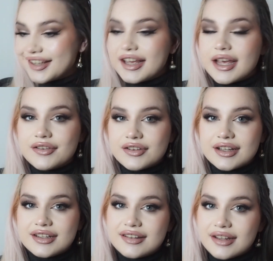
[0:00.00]
If you'd
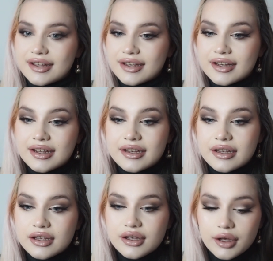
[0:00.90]
like to see like kind of
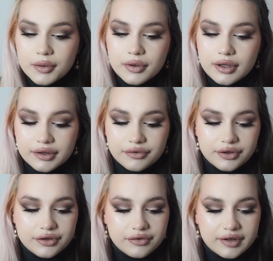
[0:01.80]
any like
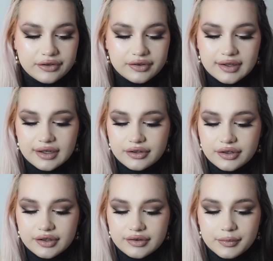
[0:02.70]
future videos and that, you
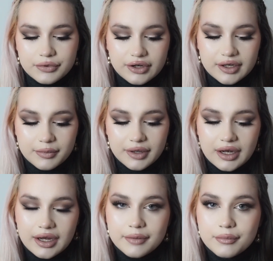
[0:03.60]
could subscribe.
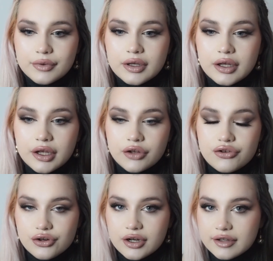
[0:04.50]
I'm
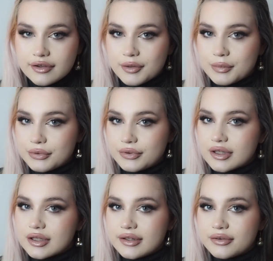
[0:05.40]
trying to upload
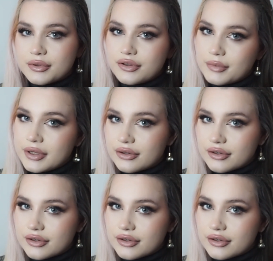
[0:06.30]
at least once a week on a